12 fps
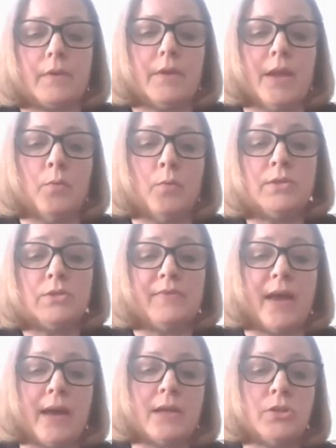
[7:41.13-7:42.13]
Now, once
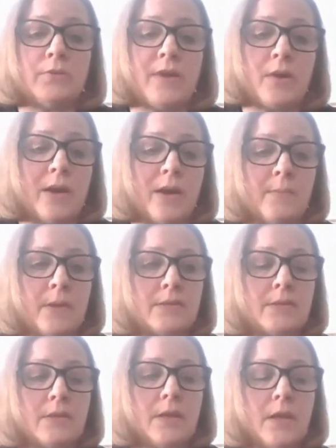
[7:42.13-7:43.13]
you've added your
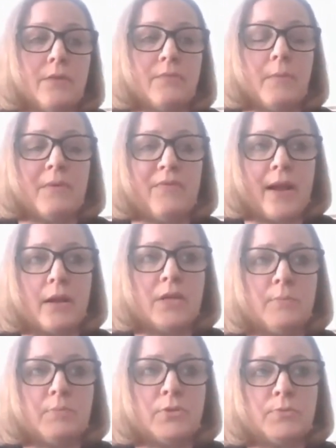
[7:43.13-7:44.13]
requirements, from a
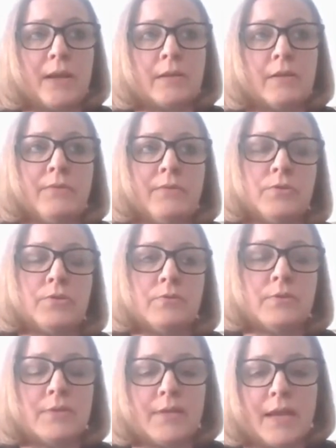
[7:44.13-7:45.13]
faculty perspective, your
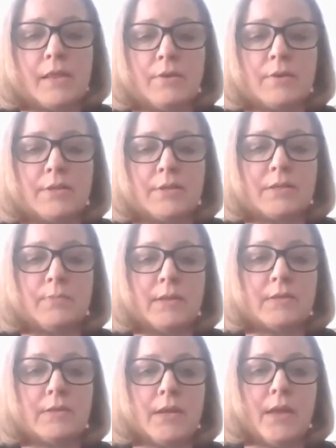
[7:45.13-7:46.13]
students take their
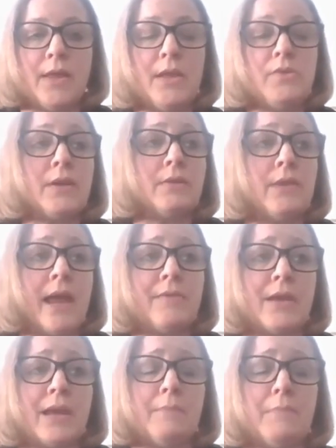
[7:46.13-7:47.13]
assessments, and then you can
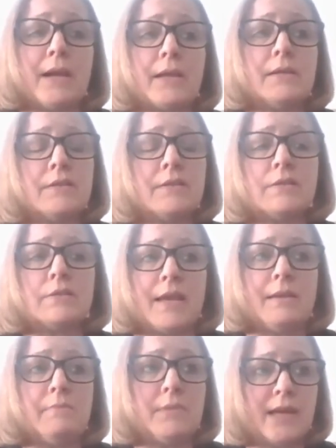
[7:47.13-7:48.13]
navigate back into the
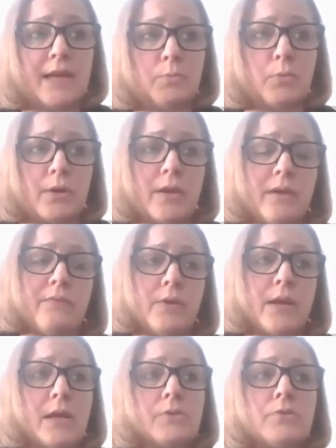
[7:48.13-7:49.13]
same dashboard if
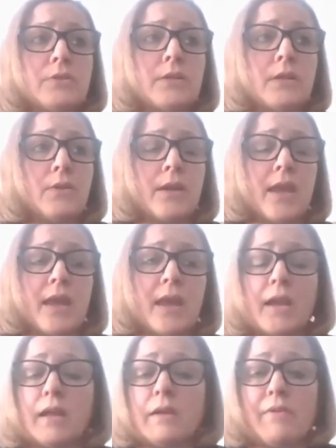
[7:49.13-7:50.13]
you're interested in looking
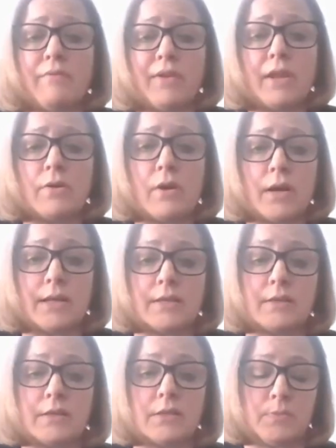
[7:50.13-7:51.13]
at any of the video
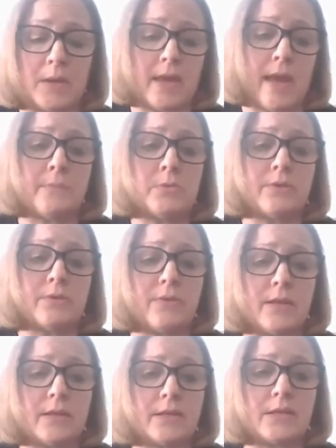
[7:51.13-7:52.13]
content that's been captured
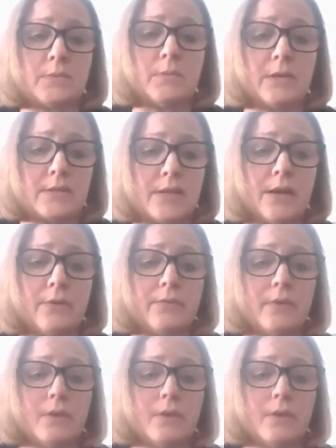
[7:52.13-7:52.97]
for the assessment itself.